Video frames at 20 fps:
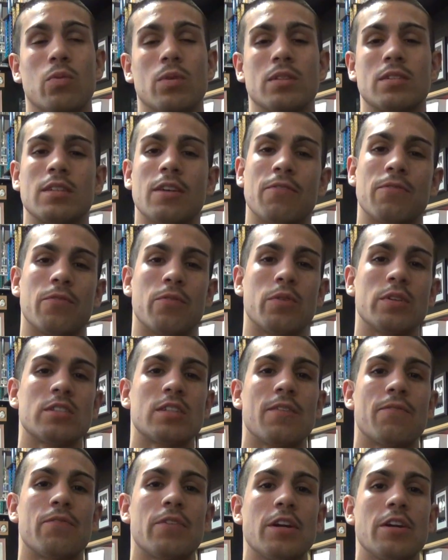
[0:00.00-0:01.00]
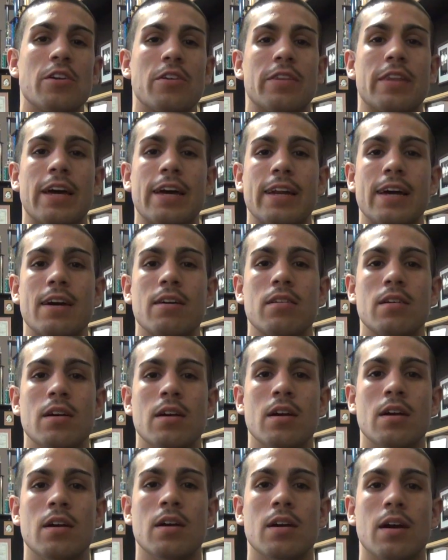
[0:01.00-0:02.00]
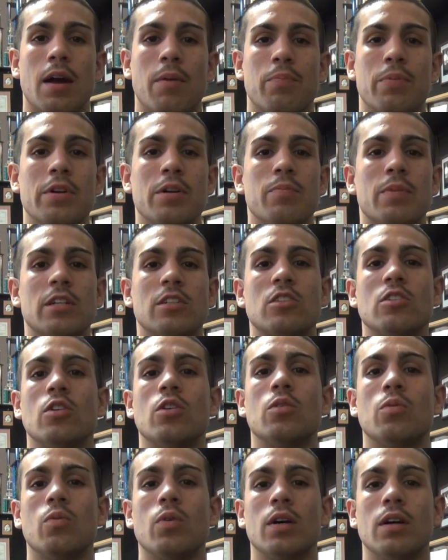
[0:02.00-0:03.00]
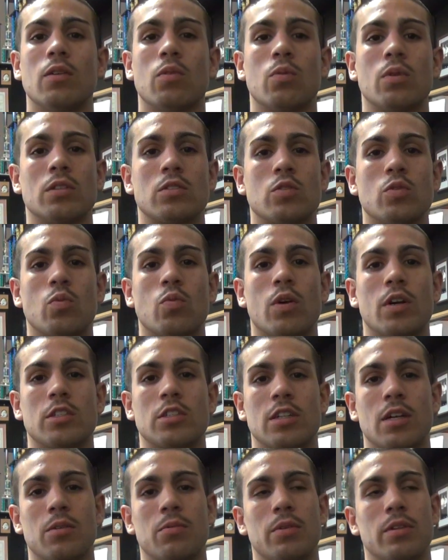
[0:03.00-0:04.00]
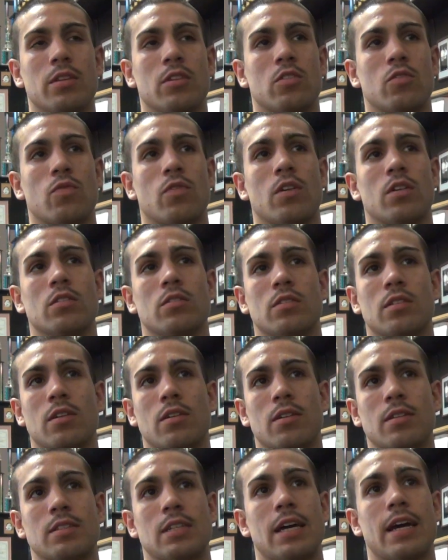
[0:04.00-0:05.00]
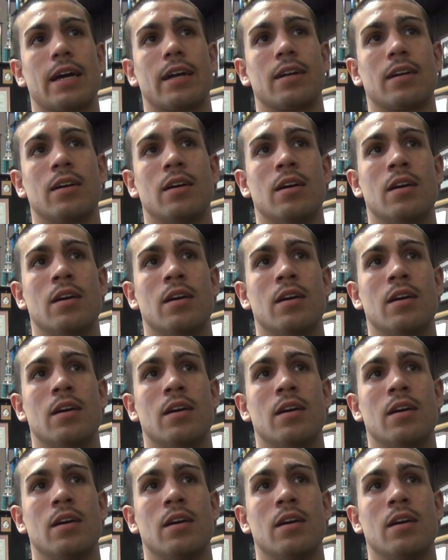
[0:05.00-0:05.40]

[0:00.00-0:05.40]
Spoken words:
Once I figure that out, I pretty much know what to watch out with as far as their attack.